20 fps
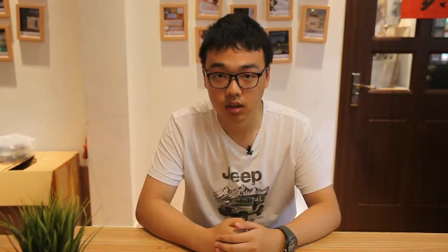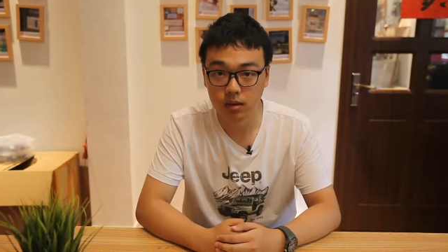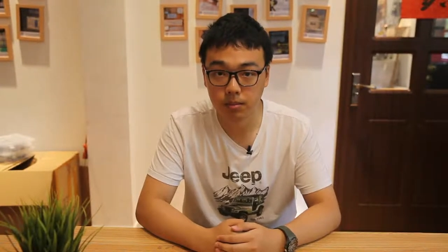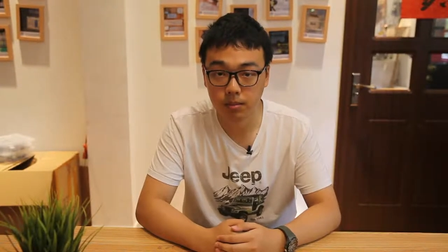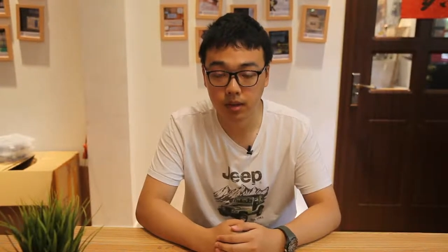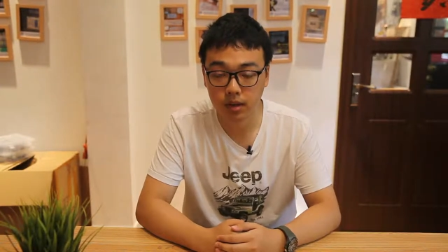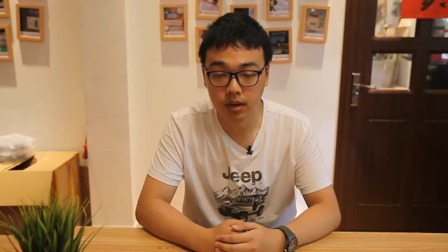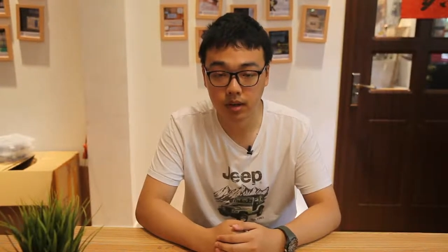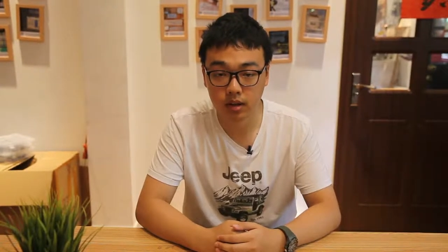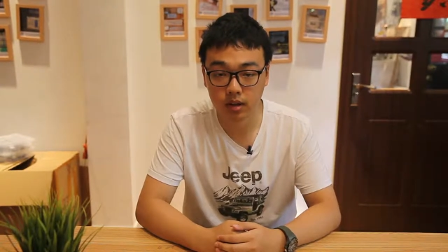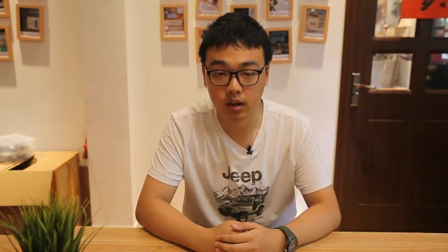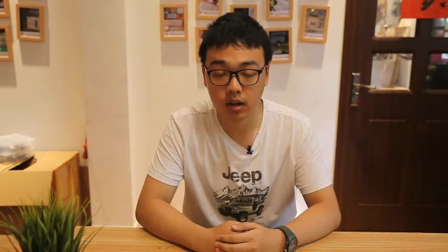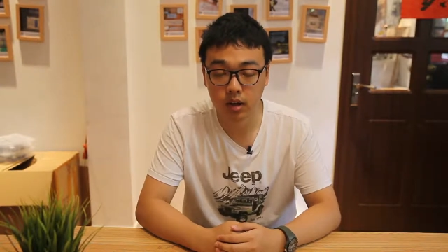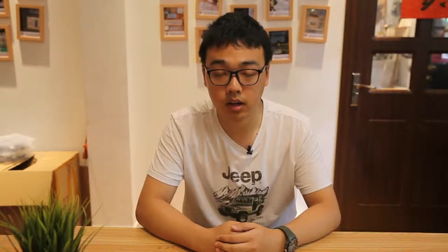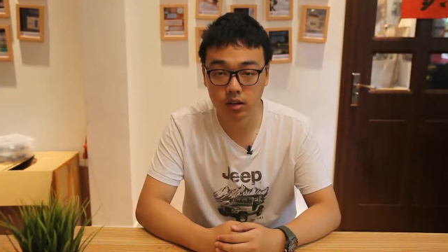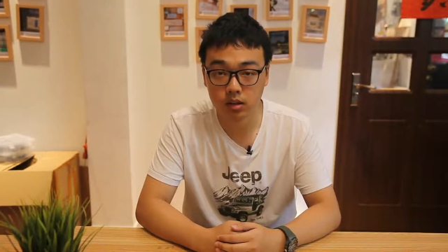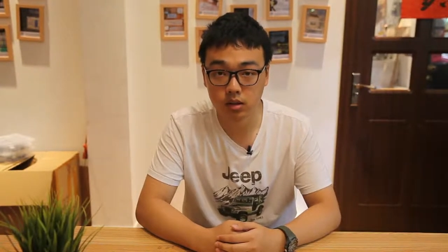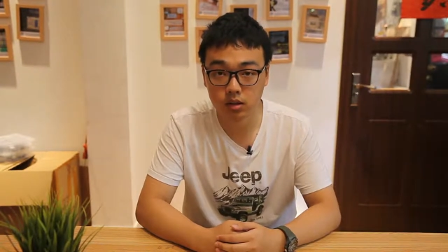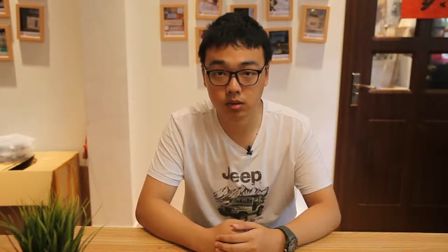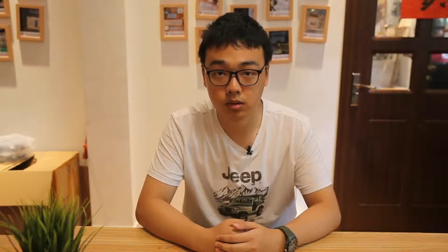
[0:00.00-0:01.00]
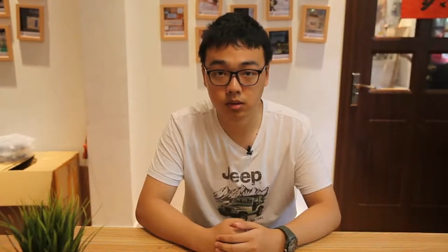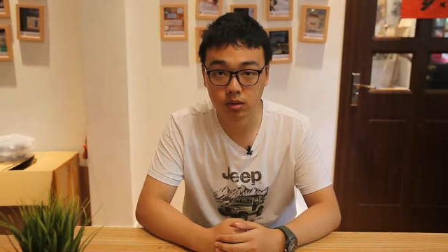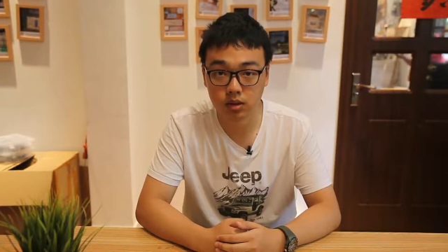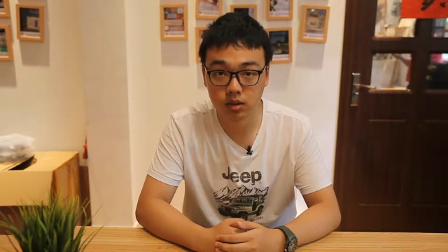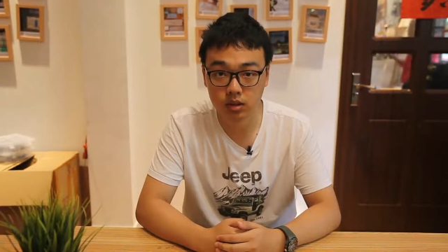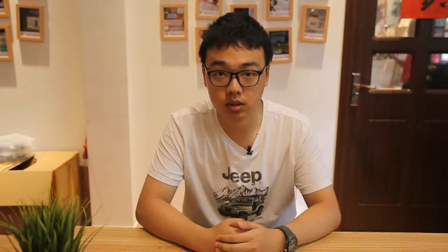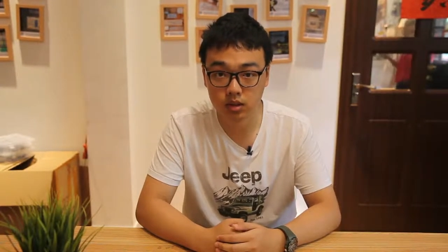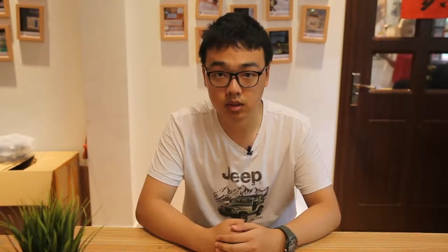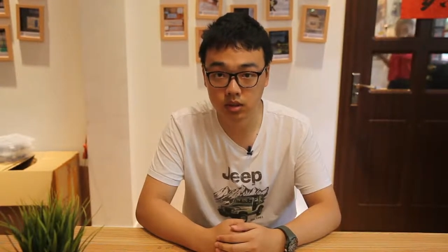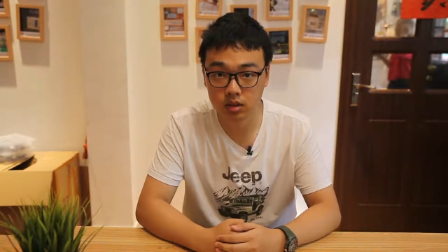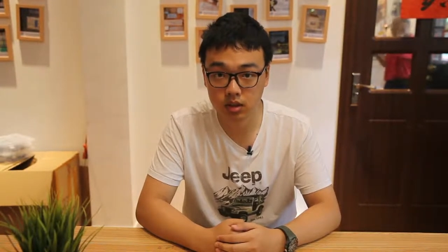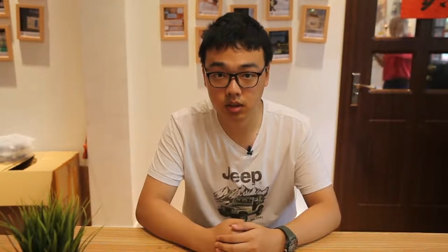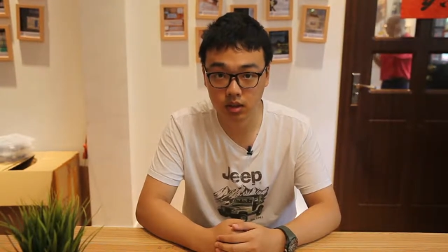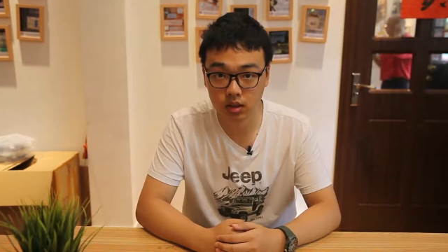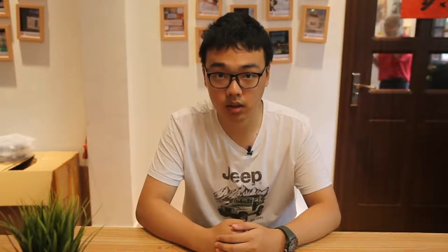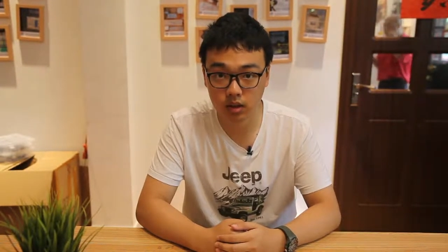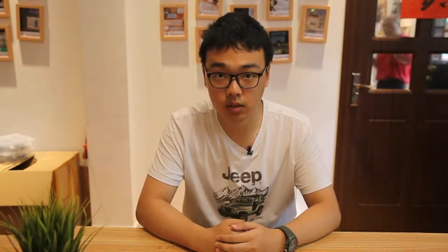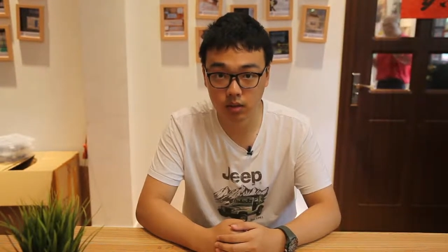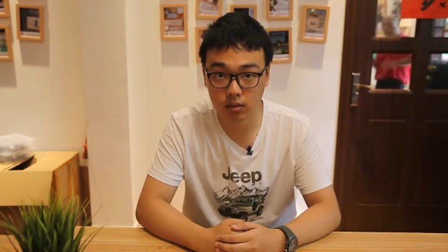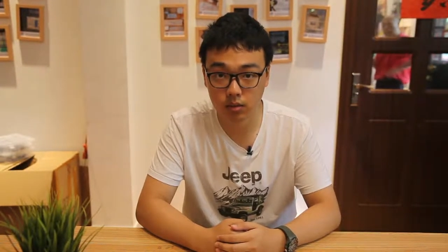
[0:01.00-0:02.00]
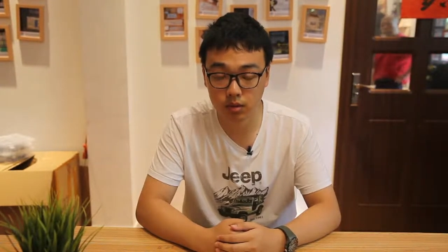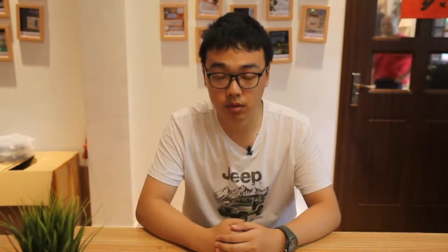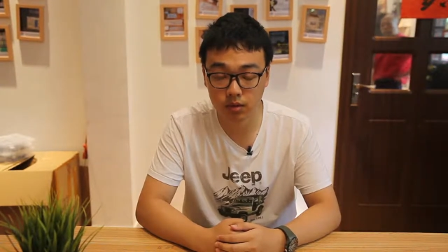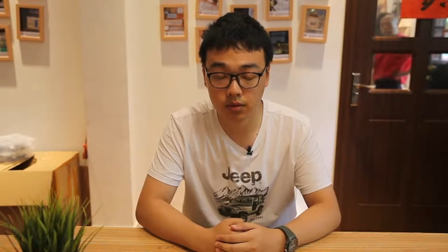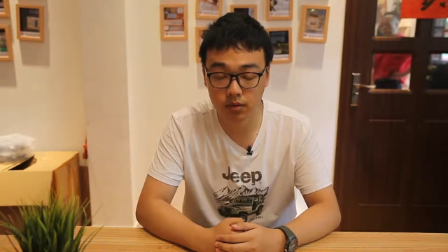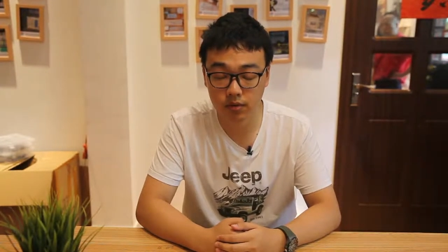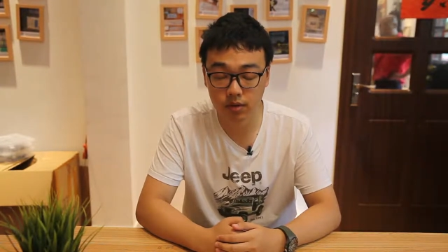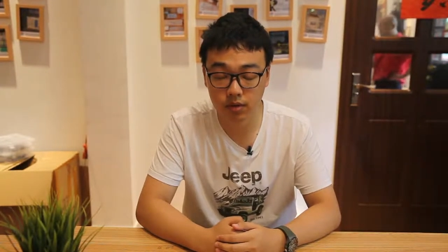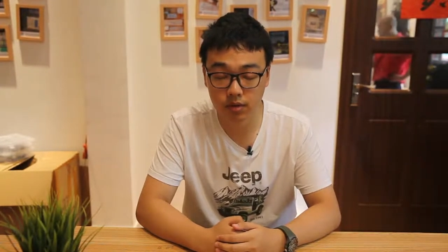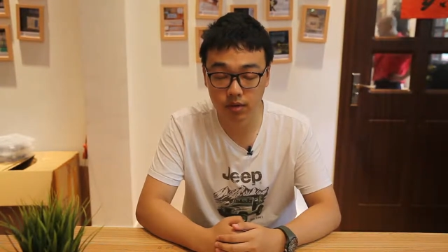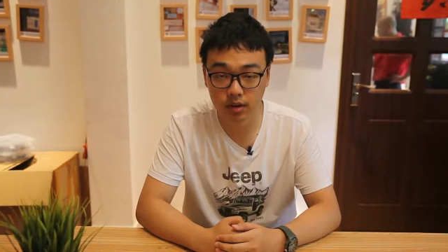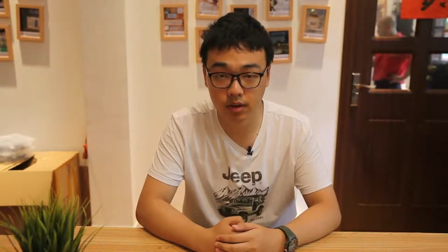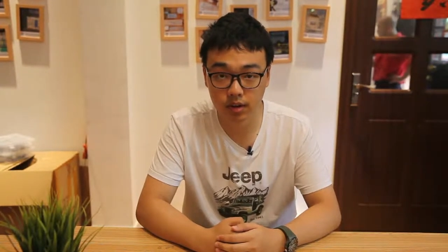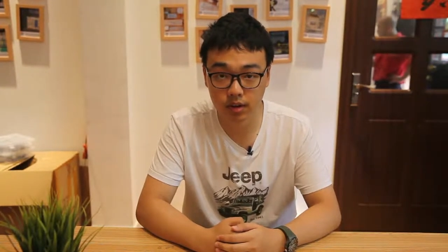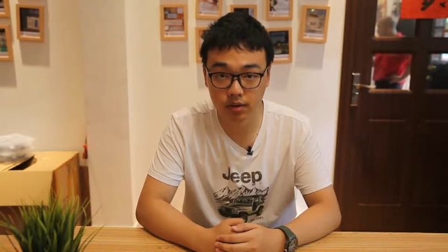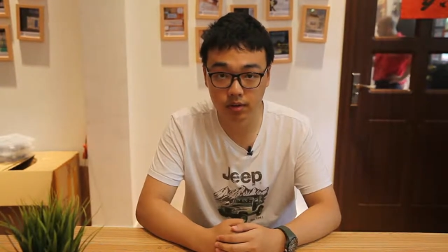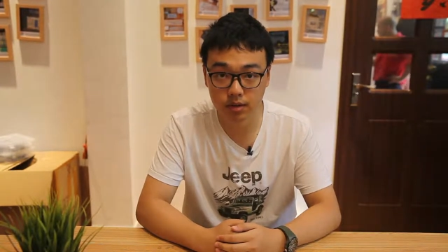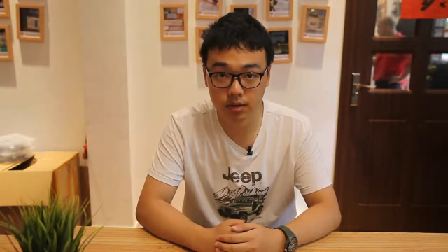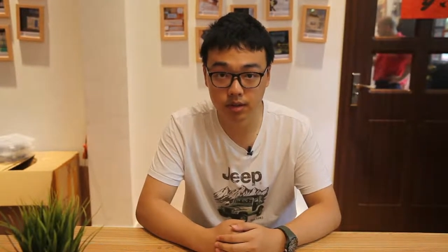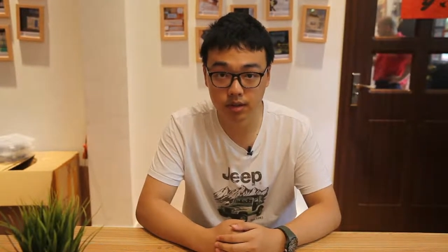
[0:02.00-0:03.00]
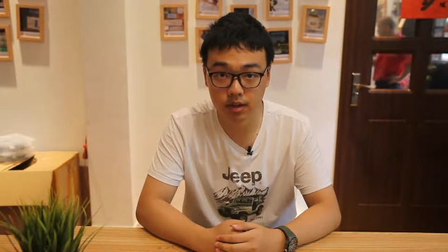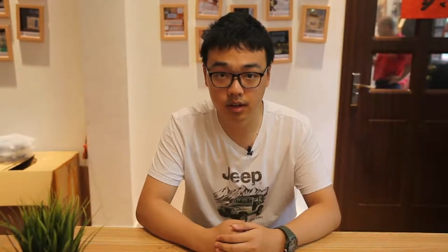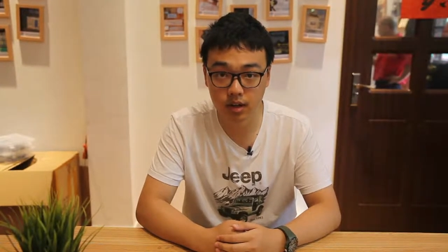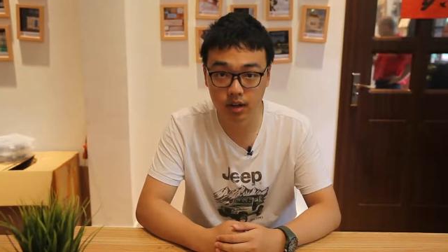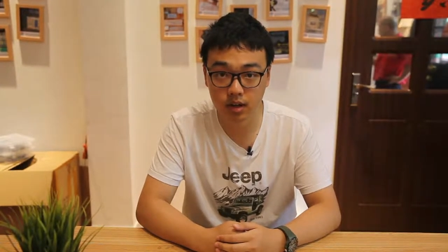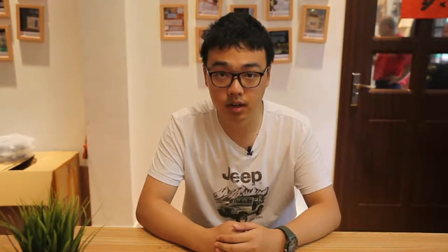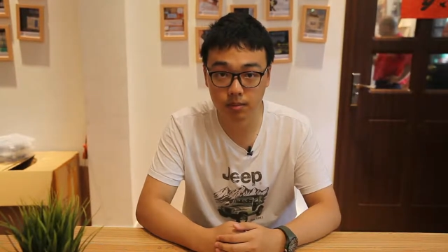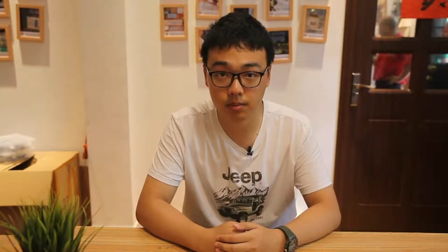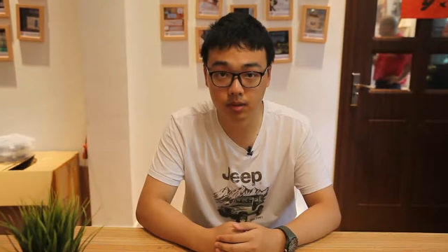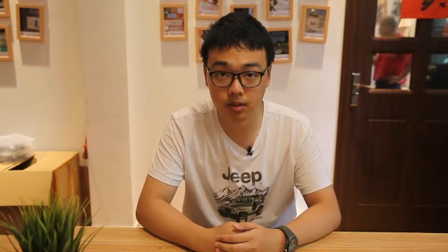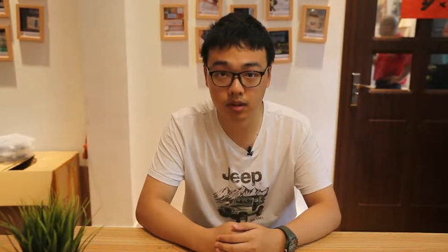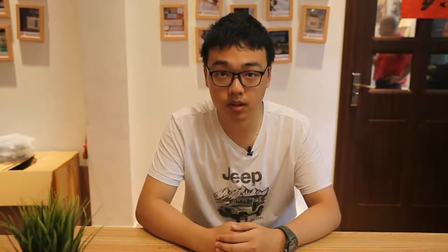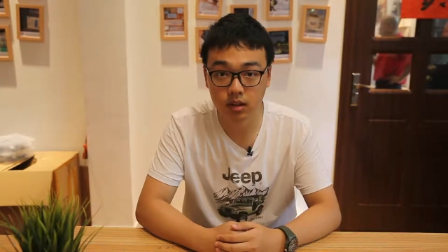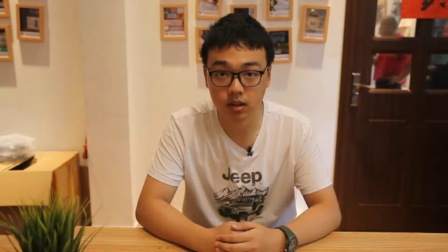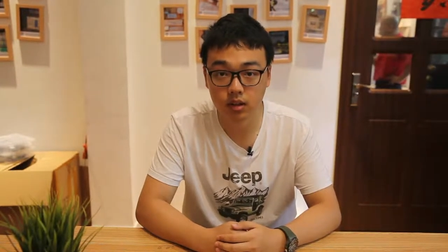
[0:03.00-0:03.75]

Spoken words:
My high school is Shanghai World Foreign Language Academy.